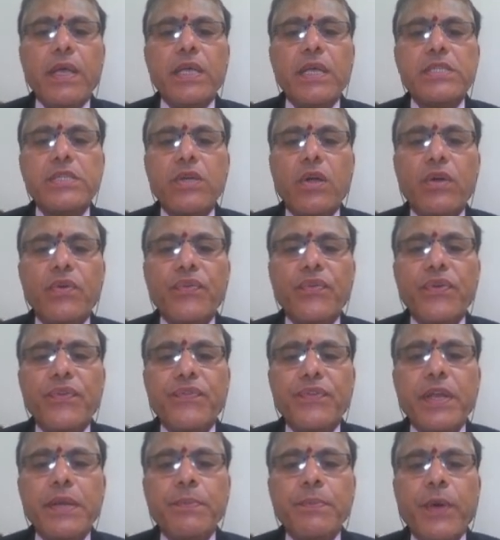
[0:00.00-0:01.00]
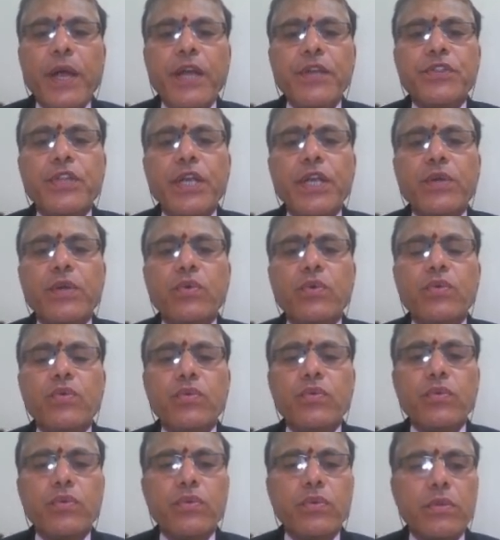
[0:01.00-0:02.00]
is equal to
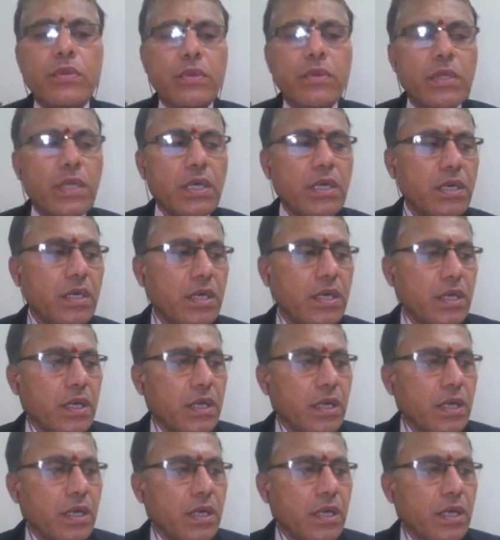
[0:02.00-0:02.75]
15.32. The